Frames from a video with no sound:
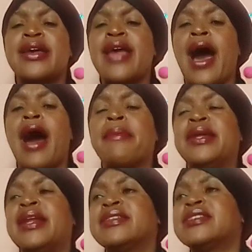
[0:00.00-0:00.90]
Yeah, I
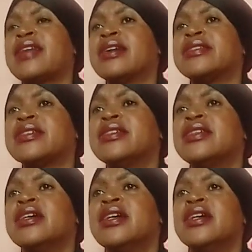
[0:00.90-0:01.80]
mean, let's start
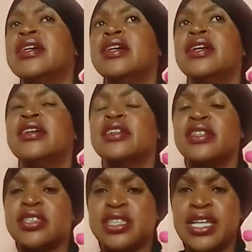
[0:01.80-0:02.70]

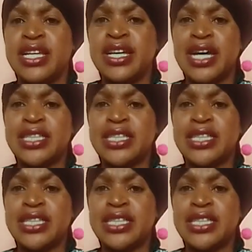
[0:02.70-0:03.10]
seeing